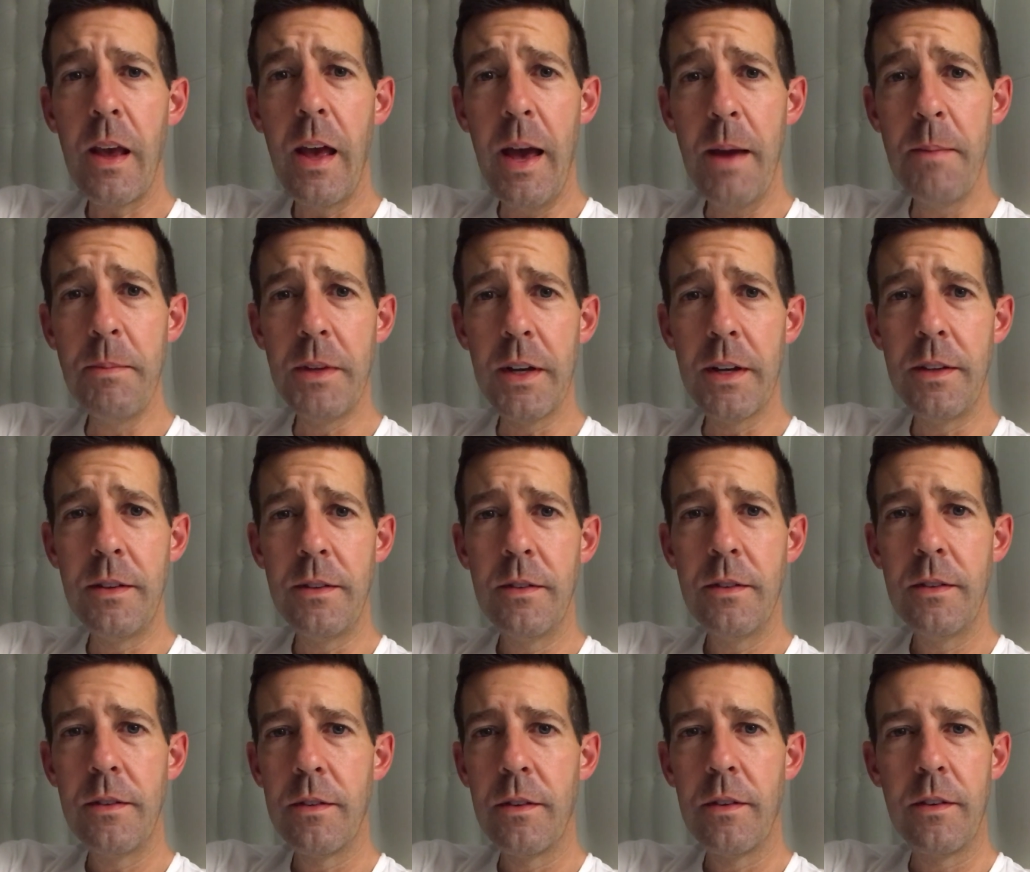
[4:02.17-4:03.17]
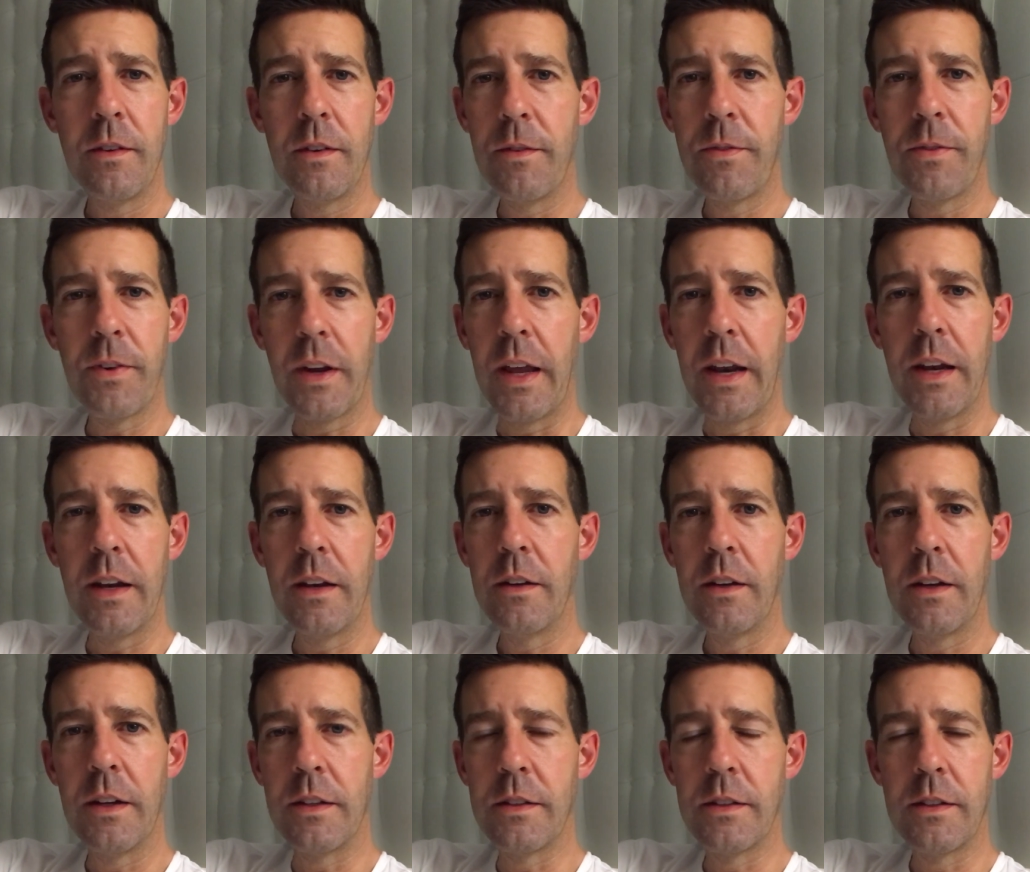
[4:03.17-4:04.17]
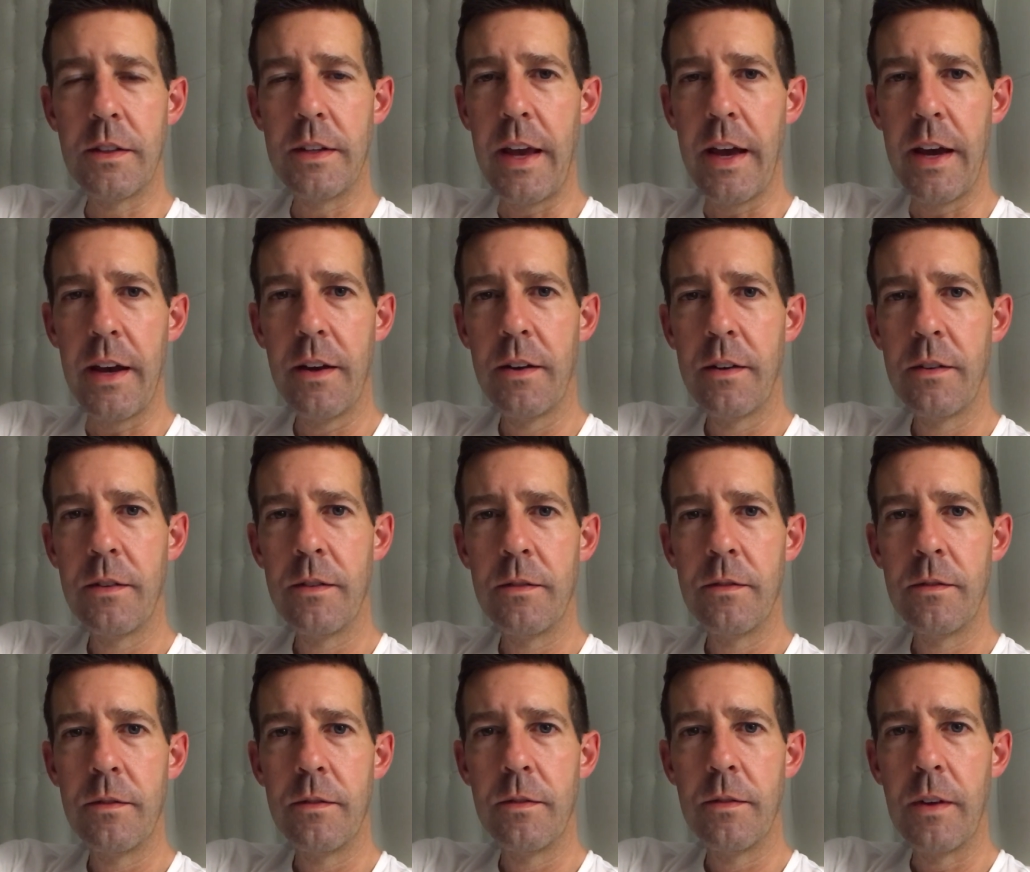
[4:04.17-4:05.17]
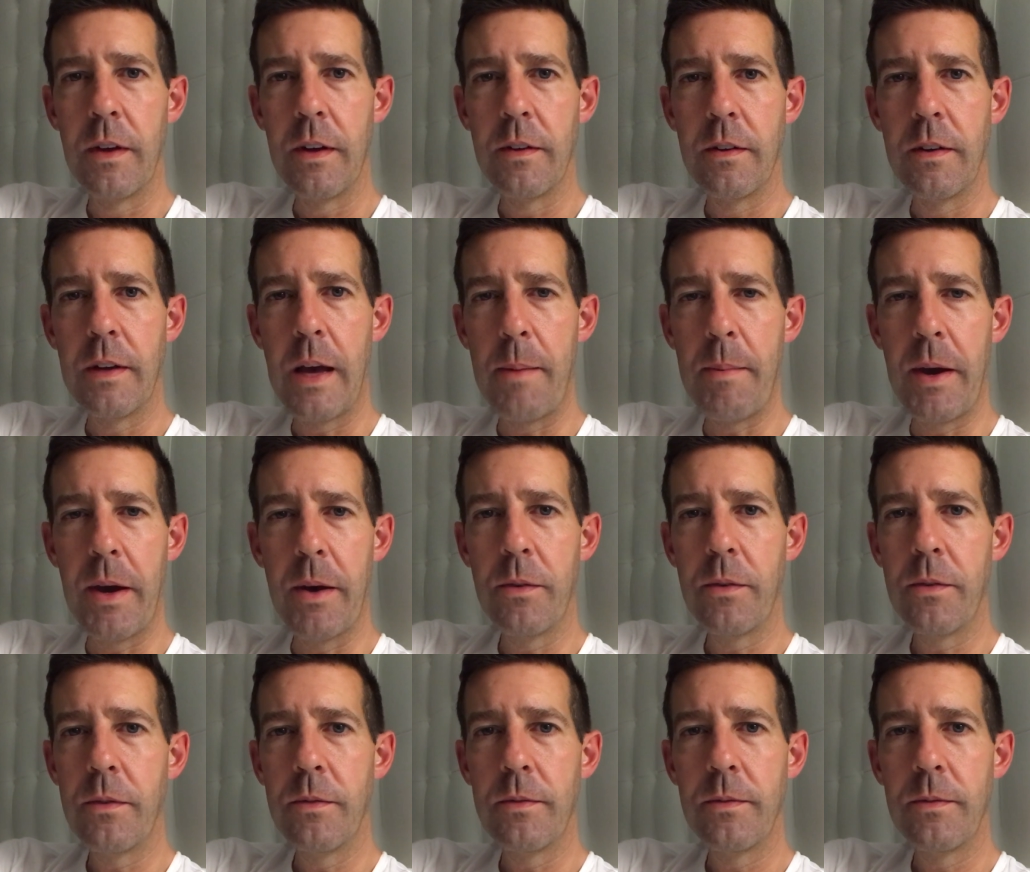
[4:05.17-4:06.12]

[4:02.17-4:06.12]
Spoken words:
I'm done. Forget it. Yeah, I'm out.